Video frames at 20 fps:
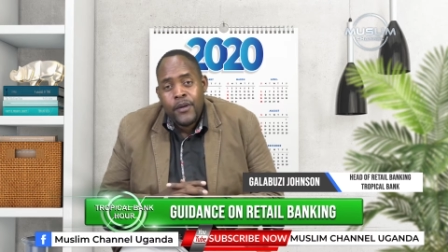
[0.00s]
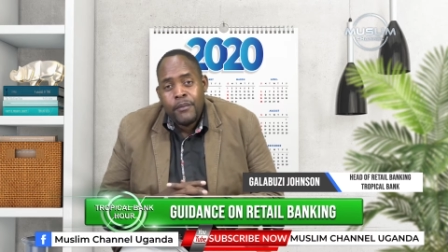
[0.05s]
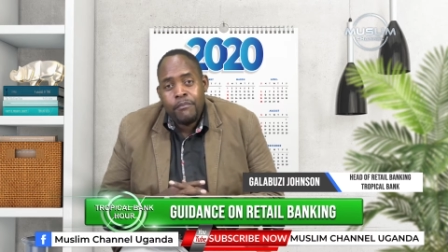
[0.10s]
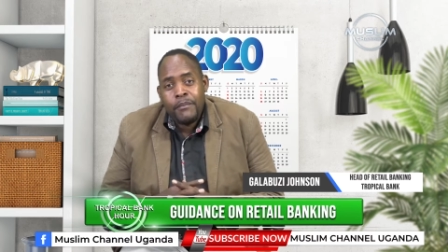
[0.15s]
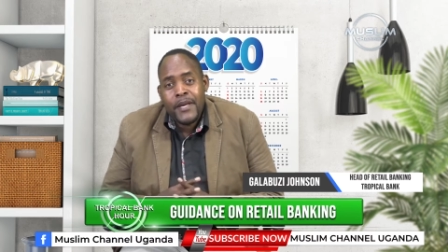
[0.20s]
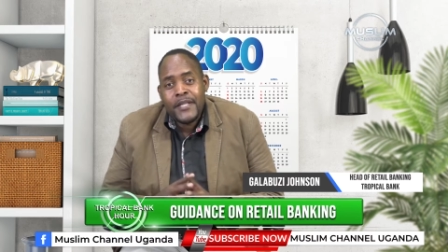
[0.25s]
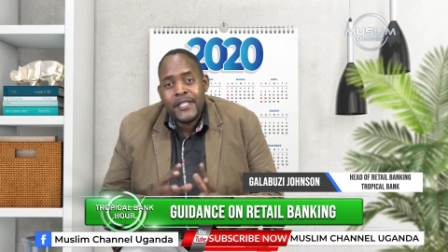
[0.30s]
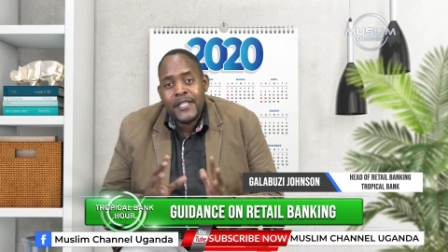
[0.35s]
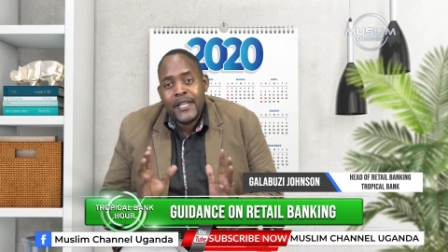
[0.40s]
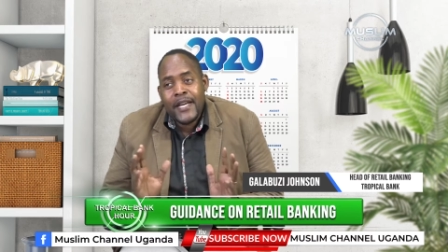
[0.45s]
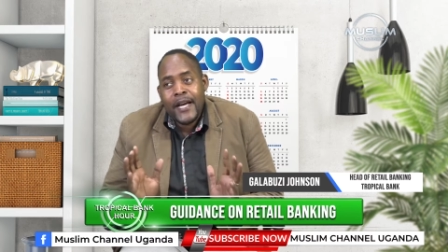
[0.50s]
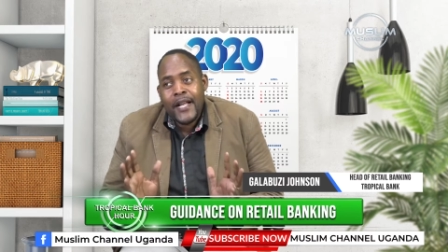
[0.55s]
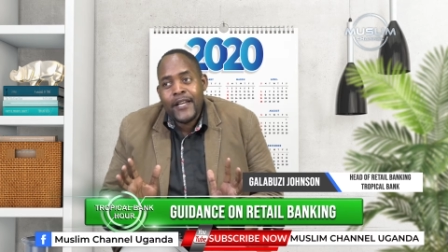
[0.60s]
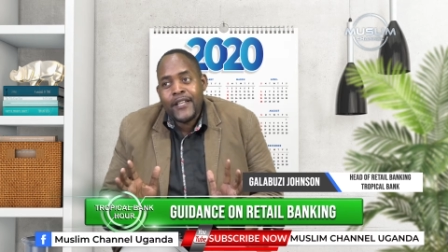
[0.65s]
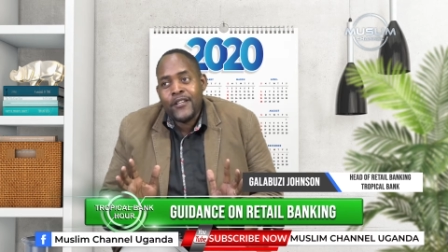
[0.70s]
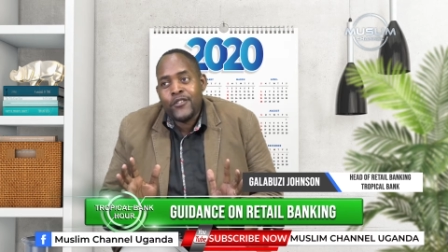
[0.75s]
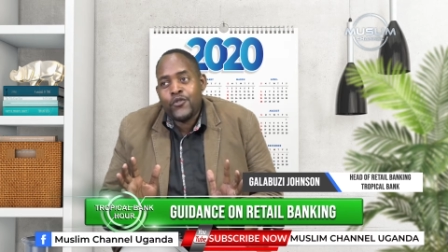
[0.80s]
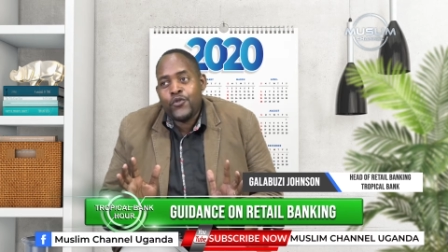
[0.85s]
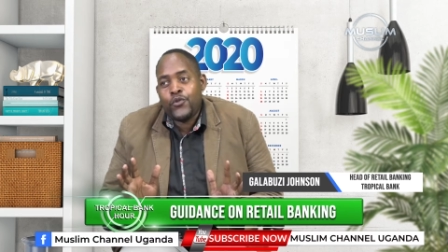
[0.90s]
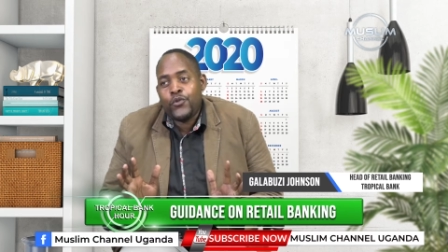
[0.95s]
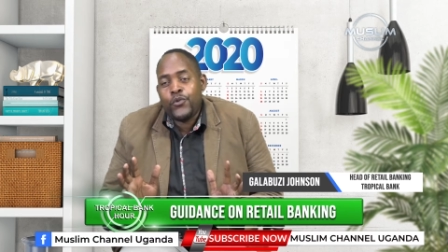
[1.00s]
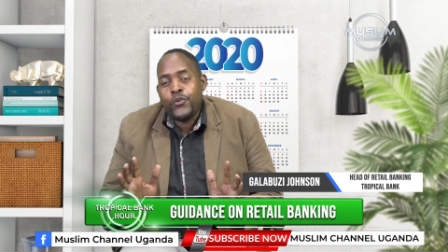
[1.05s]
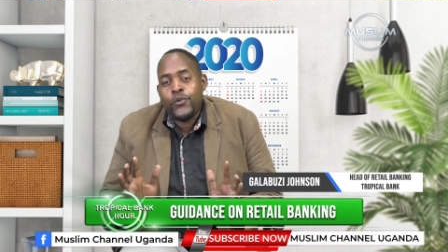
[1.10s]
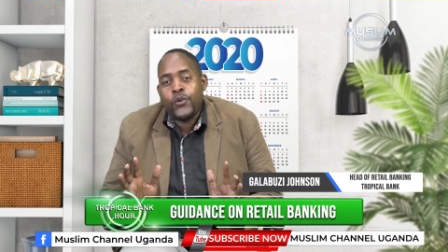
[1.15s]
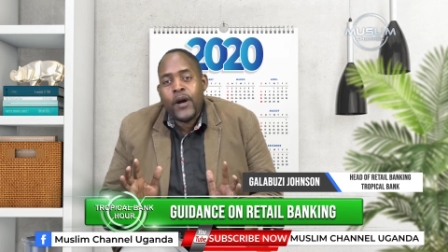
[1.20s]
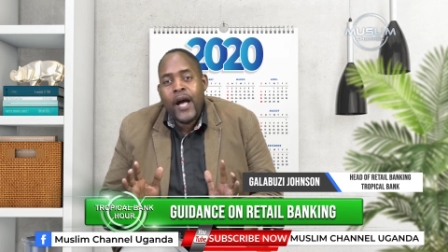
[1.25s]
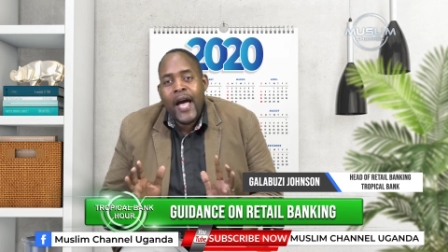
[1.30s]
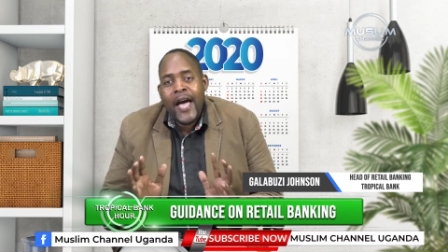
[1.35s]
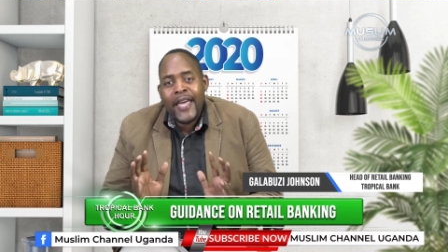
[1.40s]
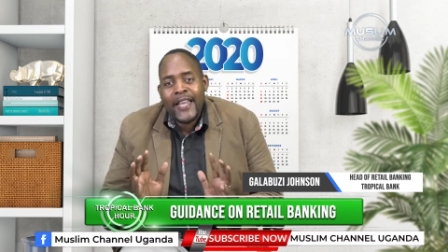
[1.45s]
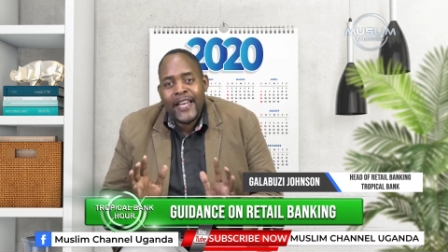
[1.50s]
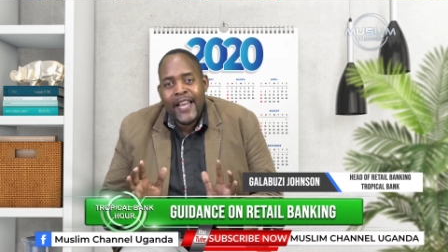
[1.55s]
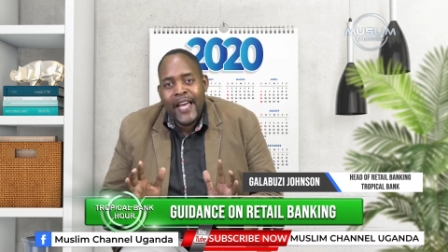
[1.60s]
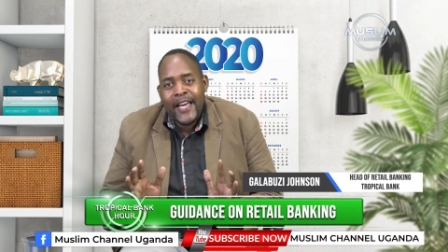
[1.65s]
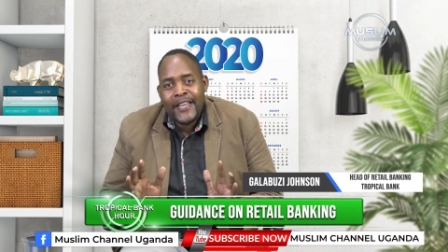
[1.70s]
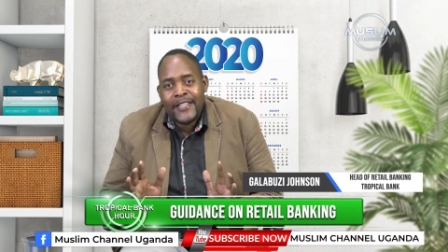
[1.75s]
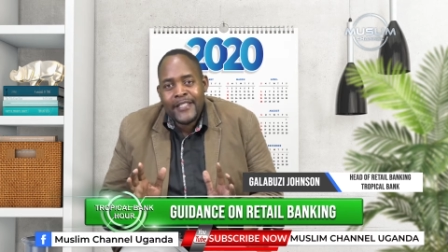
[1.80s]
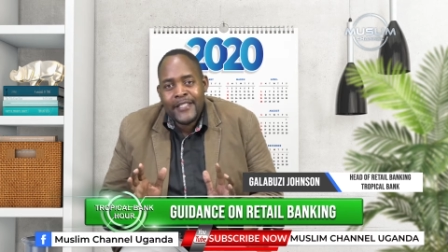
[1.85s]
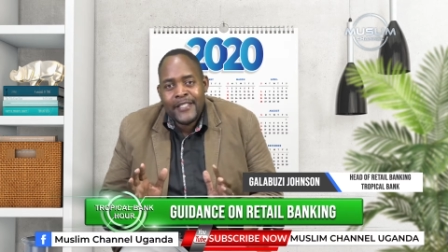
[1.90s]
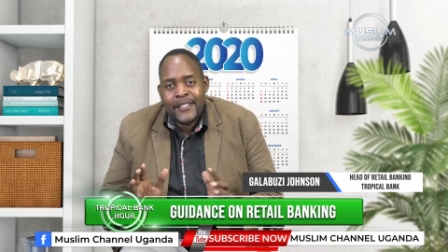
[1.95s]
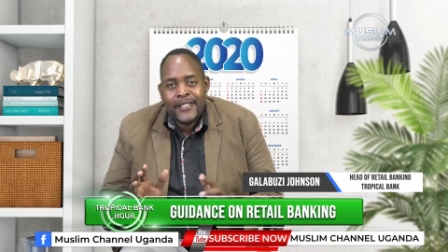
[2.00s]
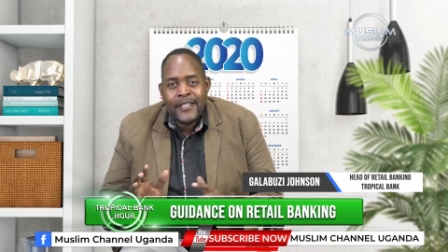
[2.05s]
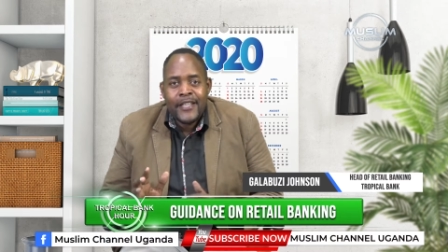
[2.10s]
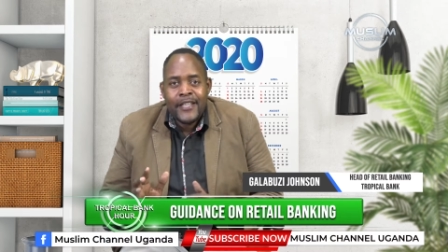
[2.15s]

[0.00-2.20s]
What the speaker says: basically to highlight